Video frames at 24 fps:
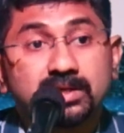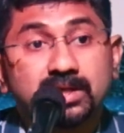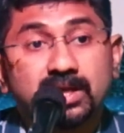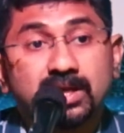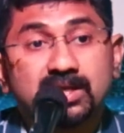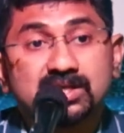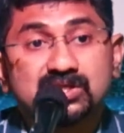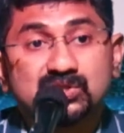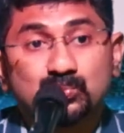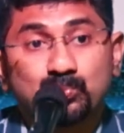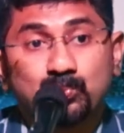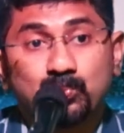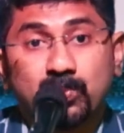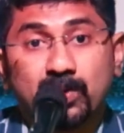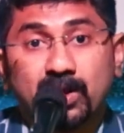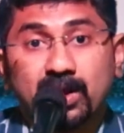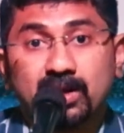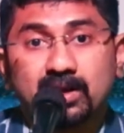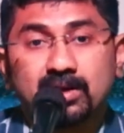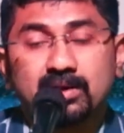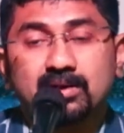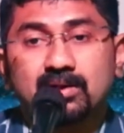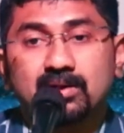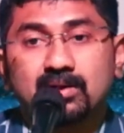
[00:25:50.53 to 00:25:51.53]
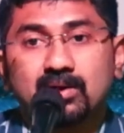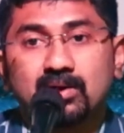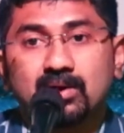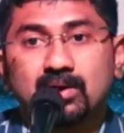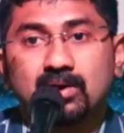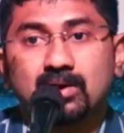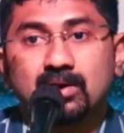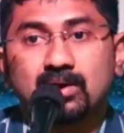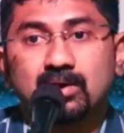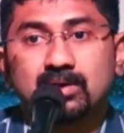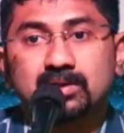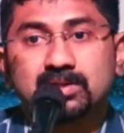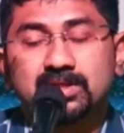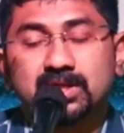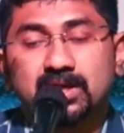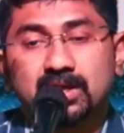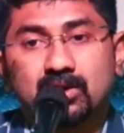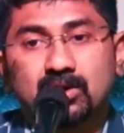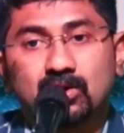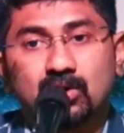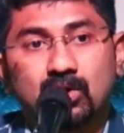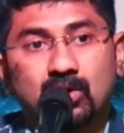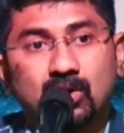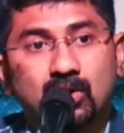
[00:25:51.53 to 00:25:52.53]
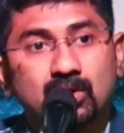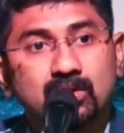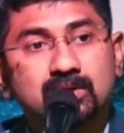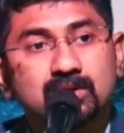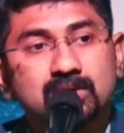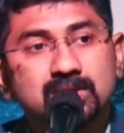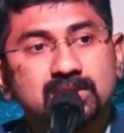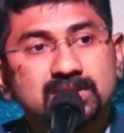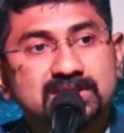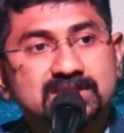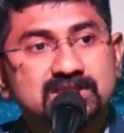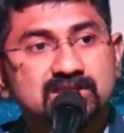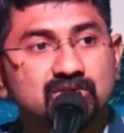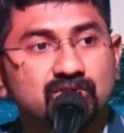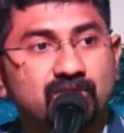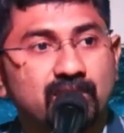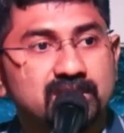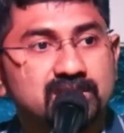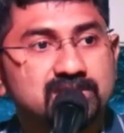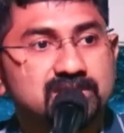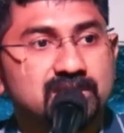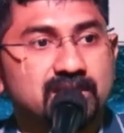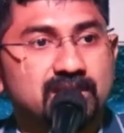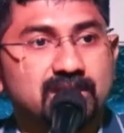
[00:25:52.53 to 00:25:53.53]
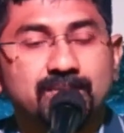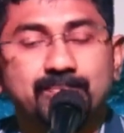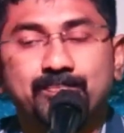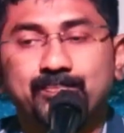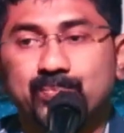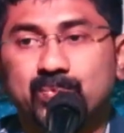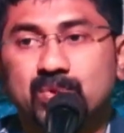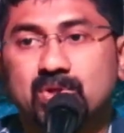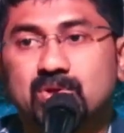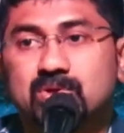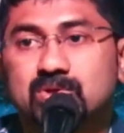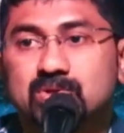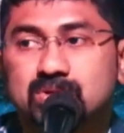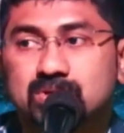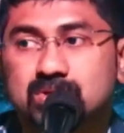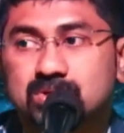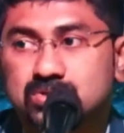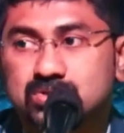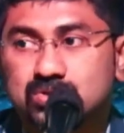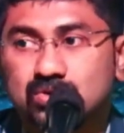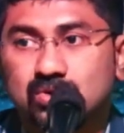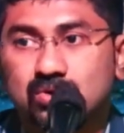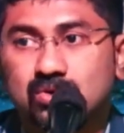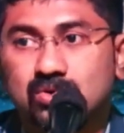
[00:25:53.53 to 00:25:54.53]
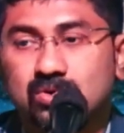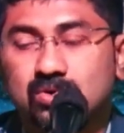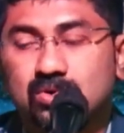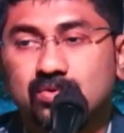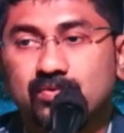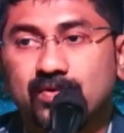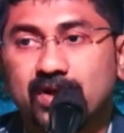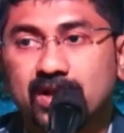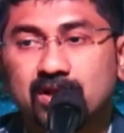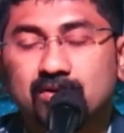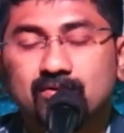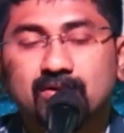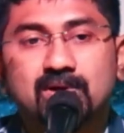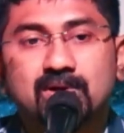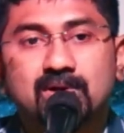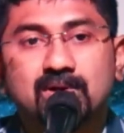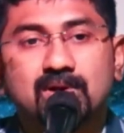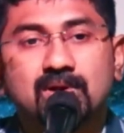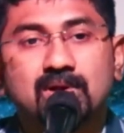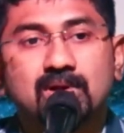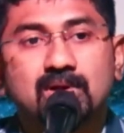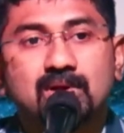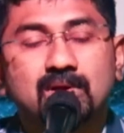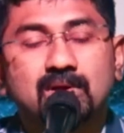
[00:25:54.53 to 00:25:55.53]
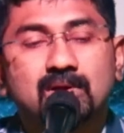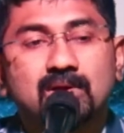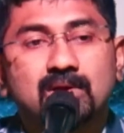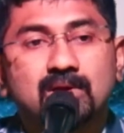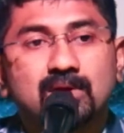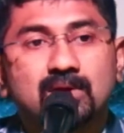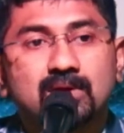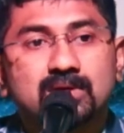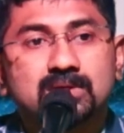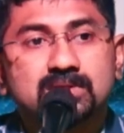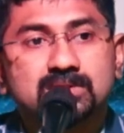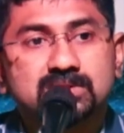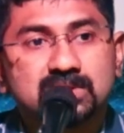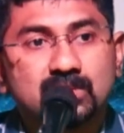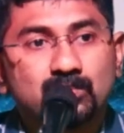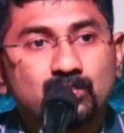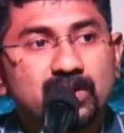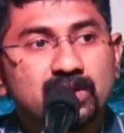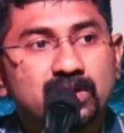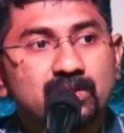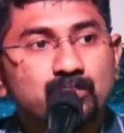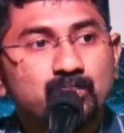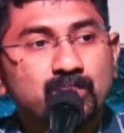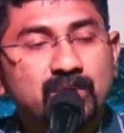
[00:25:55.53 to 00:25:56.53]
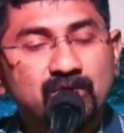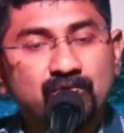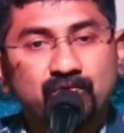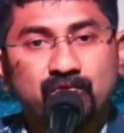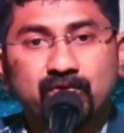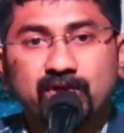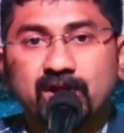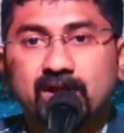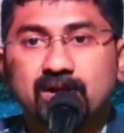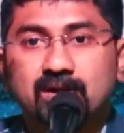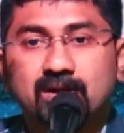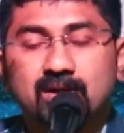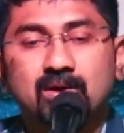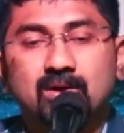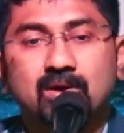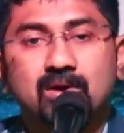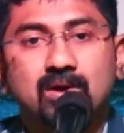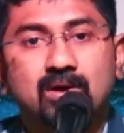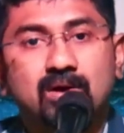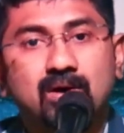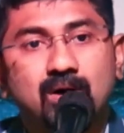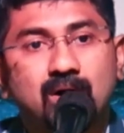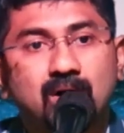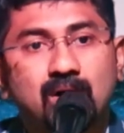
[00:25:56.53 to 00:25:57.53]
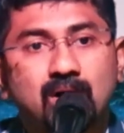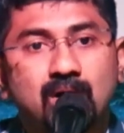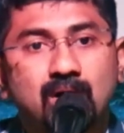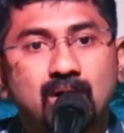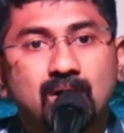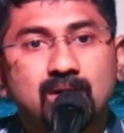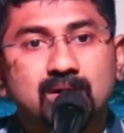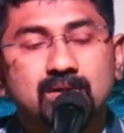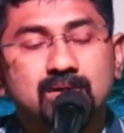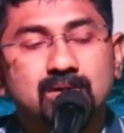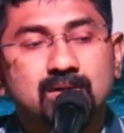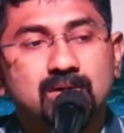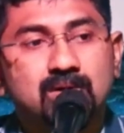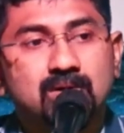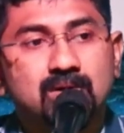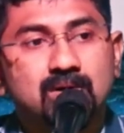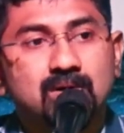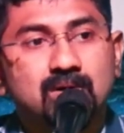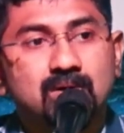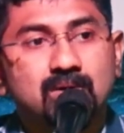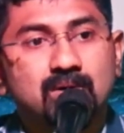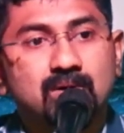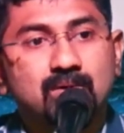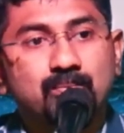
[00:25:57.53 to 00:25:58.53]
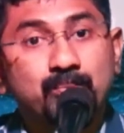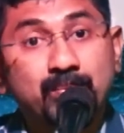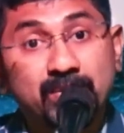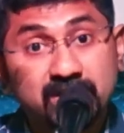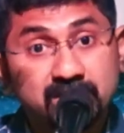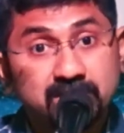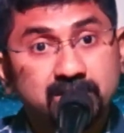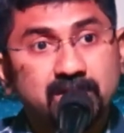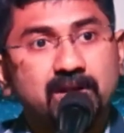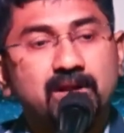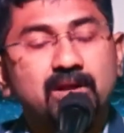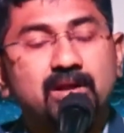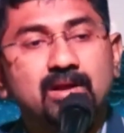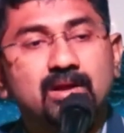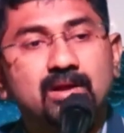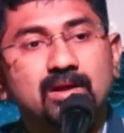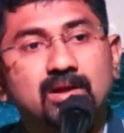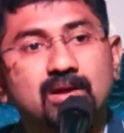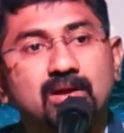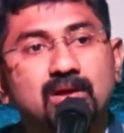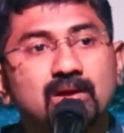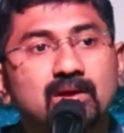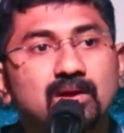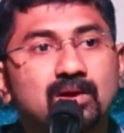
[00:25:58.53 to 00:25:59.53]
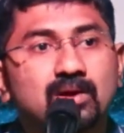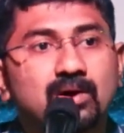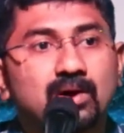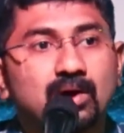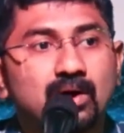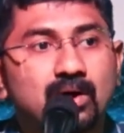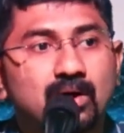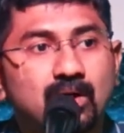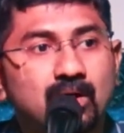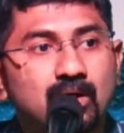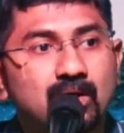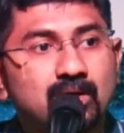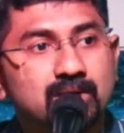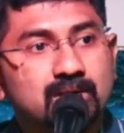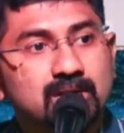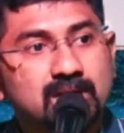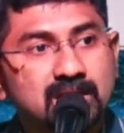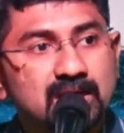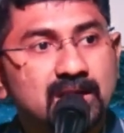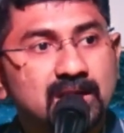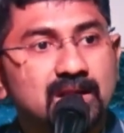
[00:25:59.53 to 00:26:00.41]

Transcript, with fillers: takes pride or they honor this treachery. So, whenever somebody befriend or uh, betray or